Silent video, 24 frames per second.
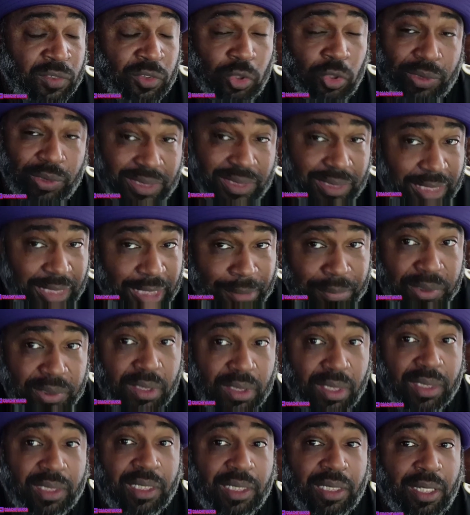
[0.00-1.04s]
So just keep
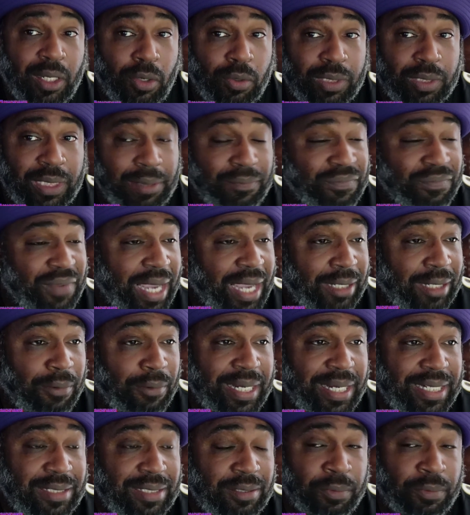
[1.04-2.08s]
chugging along, keep finding
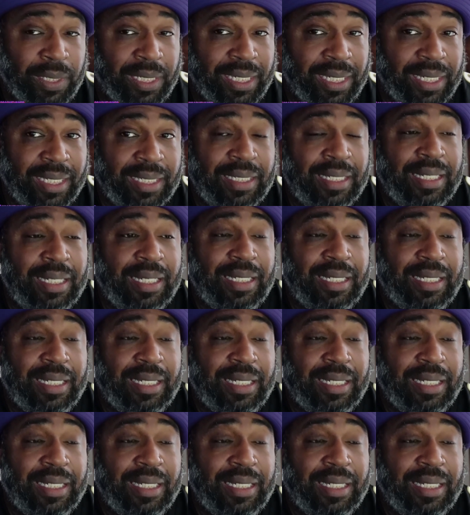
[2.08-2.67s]
ways to win,